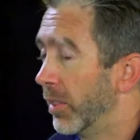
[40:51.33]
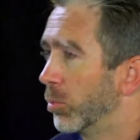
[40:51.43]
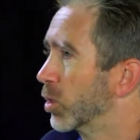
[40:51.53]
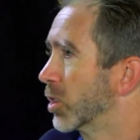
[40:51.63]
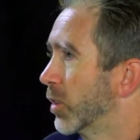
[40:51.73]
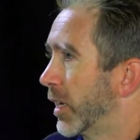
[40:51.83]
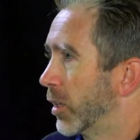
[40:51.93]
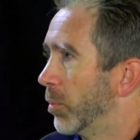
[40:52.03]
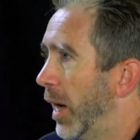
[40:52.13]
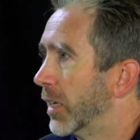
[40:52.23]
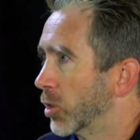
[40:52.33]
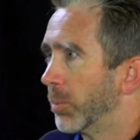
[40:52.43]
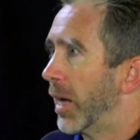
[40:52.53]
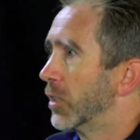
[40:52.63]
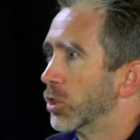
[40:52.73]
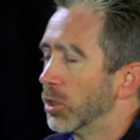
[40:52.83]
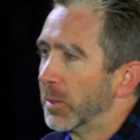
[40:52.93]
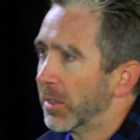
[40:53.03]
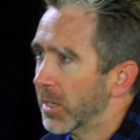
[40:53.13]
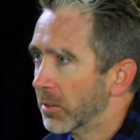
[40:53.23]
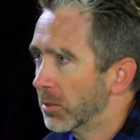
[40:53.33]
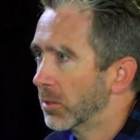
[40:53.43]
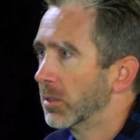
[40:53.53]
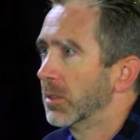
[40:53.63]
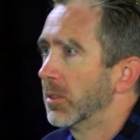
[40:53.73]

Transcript: And we're still not in our bodies. Our bodies are doing things,